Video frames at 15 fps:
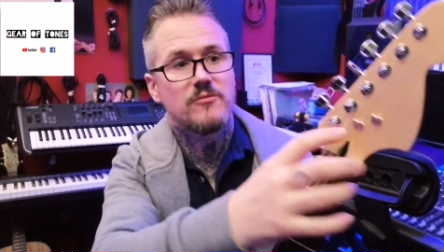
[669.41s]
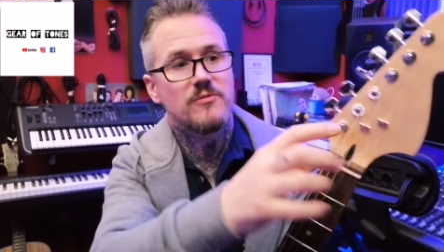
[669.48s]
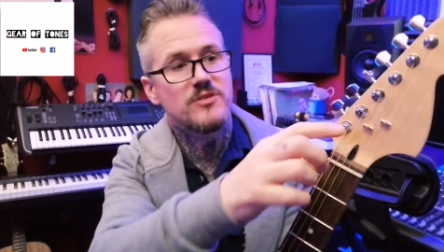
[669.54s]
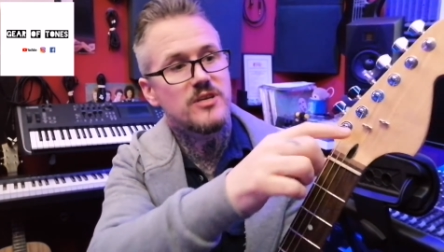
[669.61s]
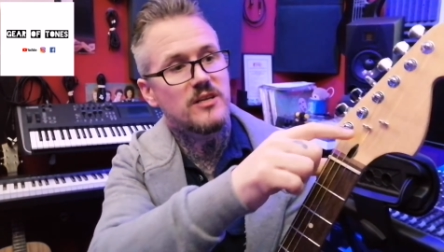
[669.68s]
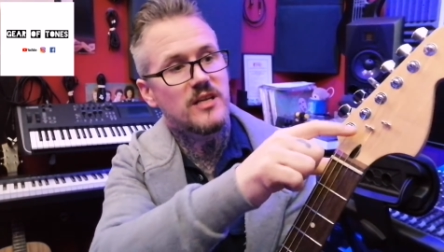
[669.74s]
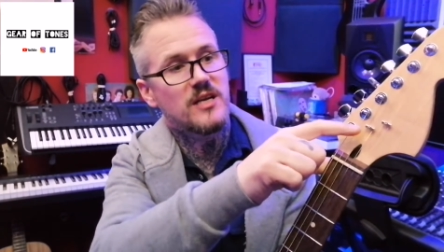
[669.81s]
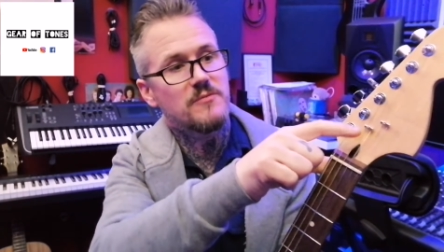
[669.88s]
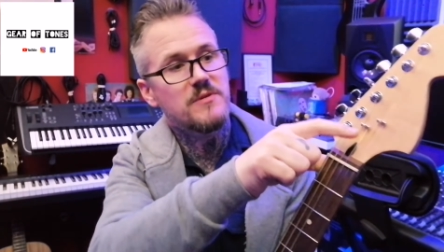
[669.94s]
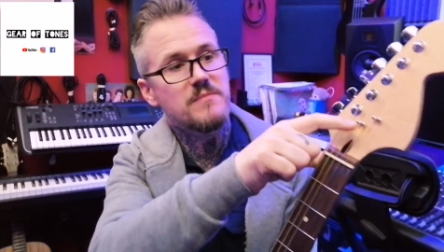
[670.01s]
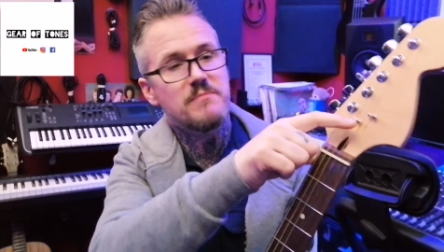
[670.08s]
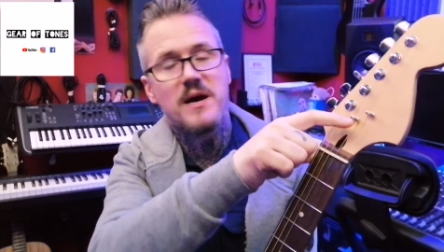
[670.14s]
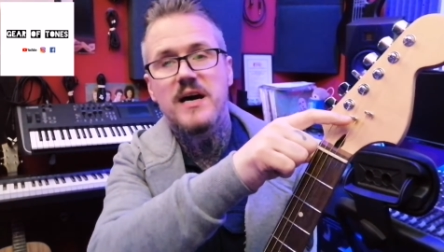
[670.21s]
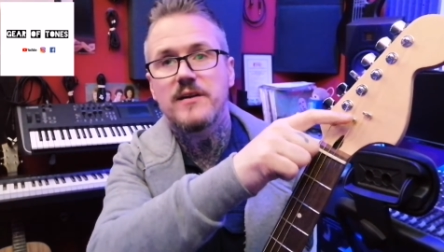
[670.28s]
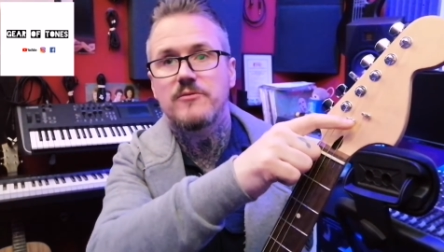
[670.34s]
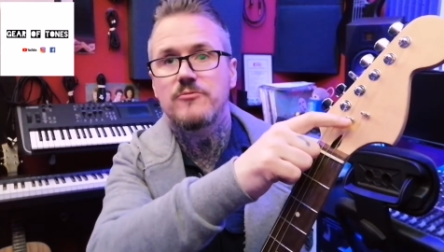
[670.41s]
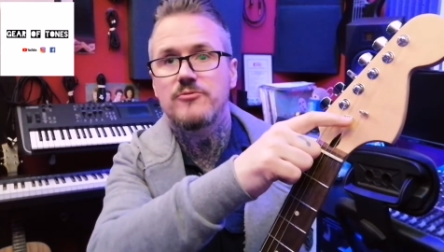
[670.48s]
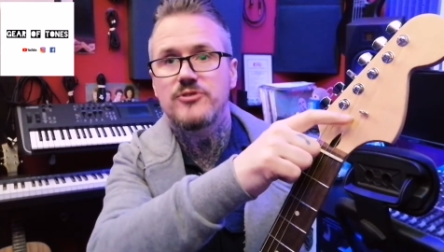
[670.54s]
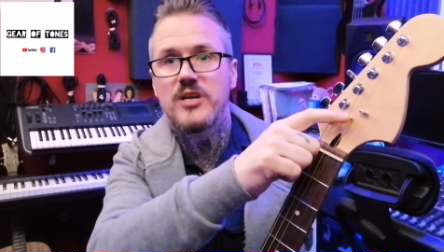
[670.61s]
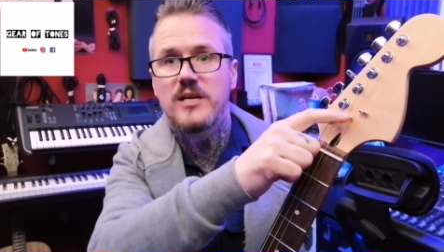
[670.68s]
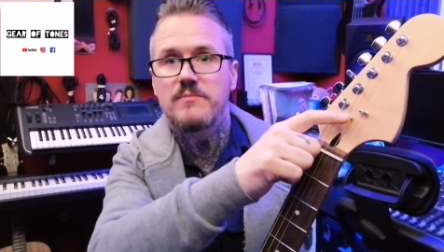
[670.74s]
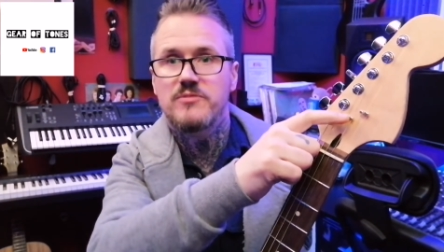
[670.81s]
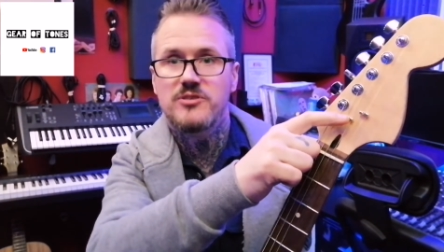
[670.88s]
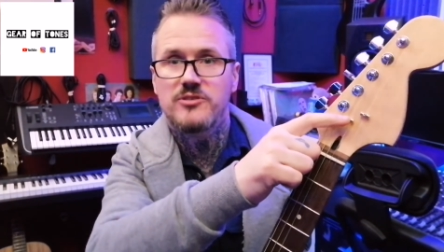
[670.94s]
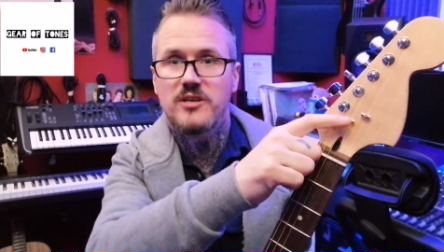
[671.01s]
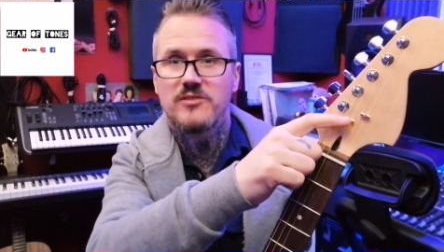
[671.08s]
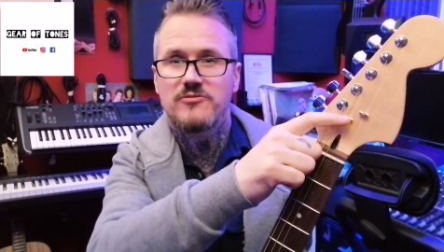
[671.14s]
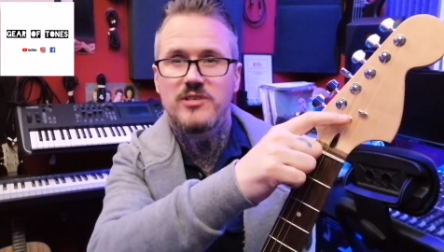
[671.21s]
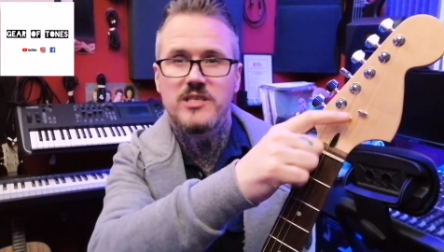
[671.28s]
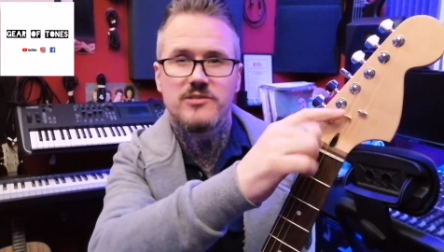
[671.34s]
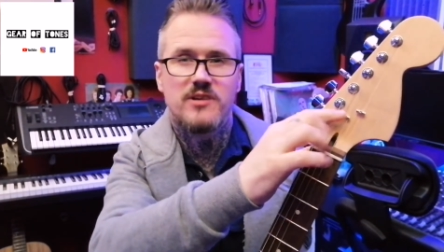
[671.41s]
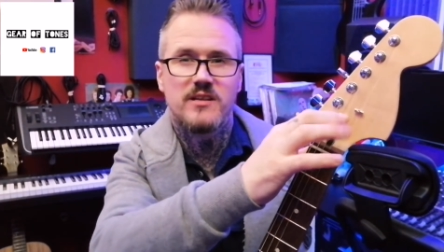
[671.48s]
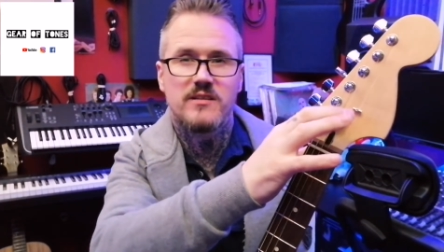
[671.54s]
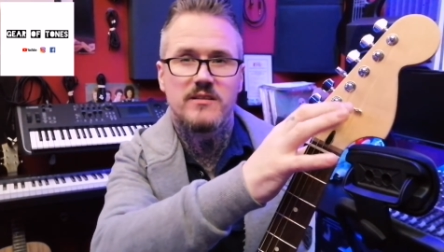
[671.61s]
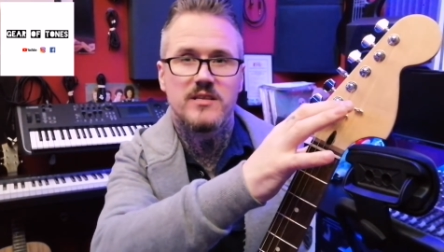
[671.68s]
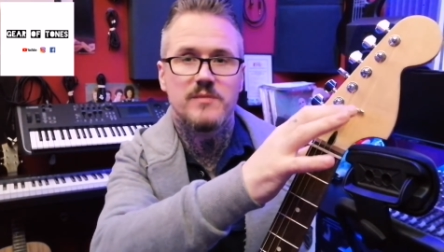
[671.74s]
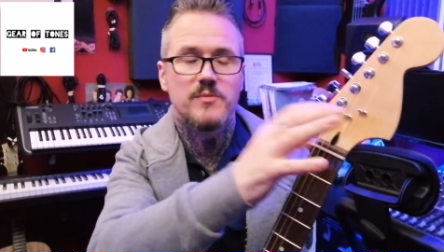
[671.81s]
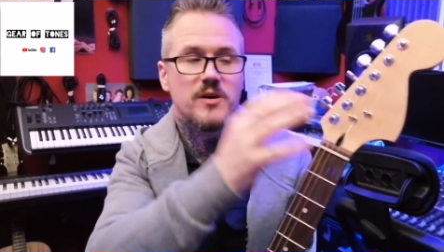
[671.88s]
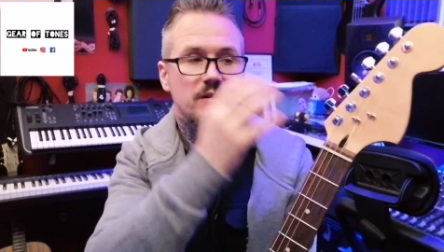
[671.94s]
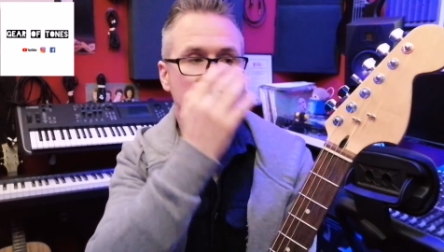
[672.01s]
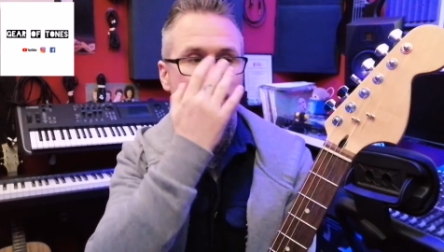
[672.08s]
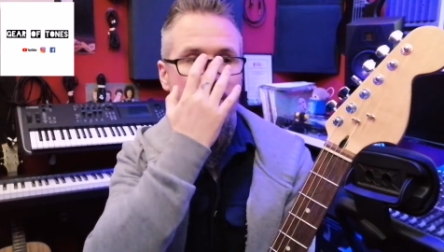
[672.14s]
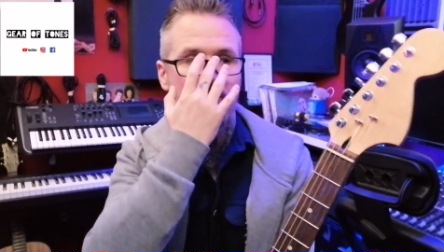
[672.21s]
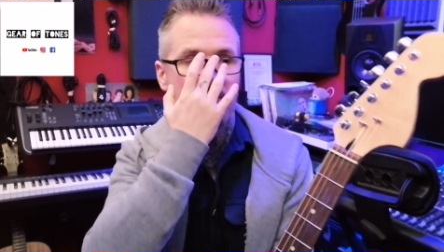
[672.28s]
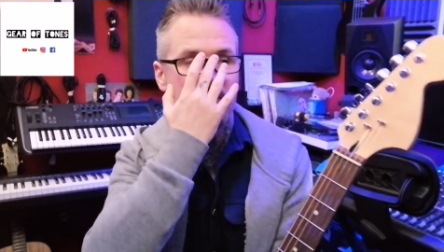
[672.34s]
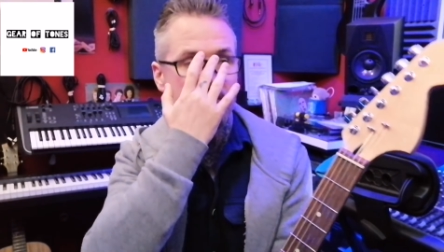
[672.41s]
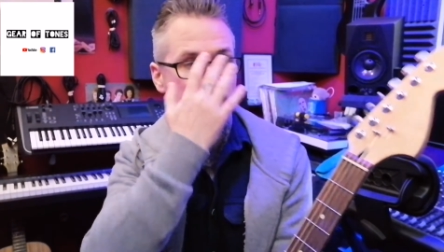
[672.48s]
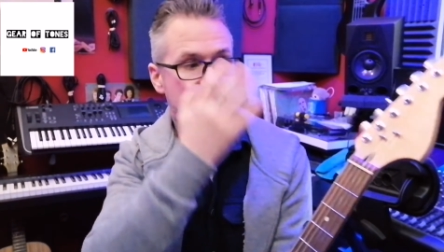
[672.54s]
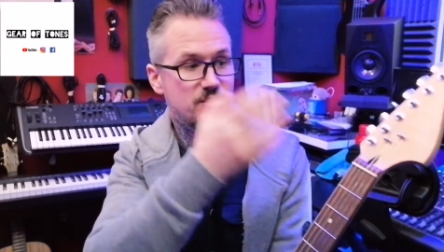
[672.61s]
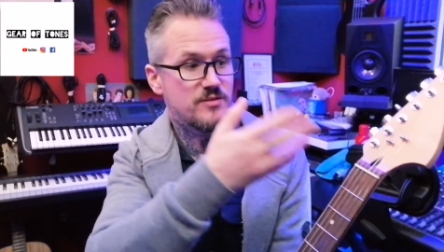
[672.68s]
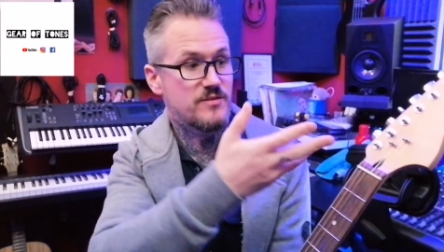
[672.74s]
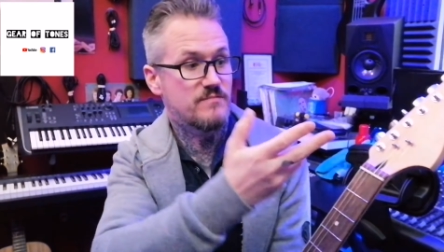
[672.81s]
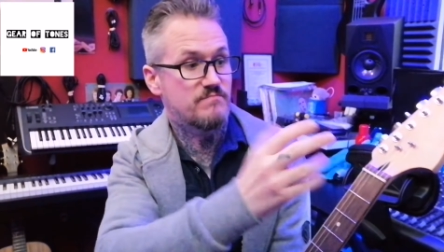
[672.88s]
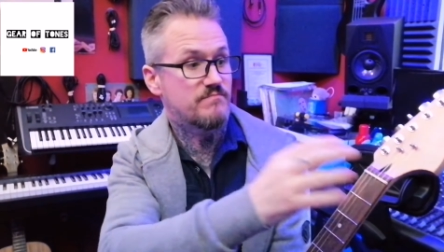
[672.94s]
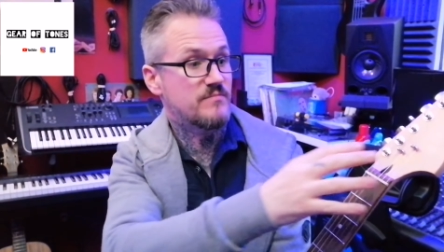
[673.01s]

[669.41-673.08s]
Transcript: which are like a wee barrel type string trees rather than the butterfly ones, which